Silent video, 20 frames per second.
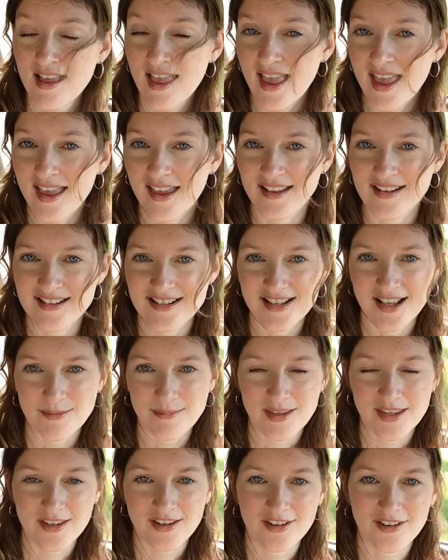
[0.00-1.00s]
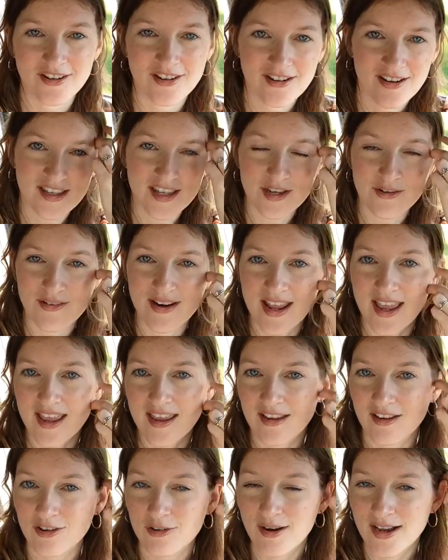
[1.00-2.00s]
and send me your
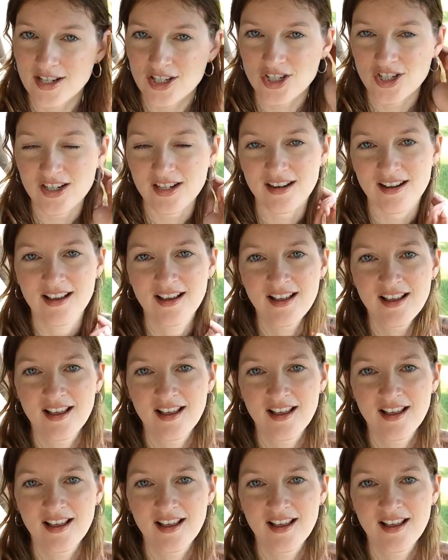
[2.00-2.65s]
Q&A question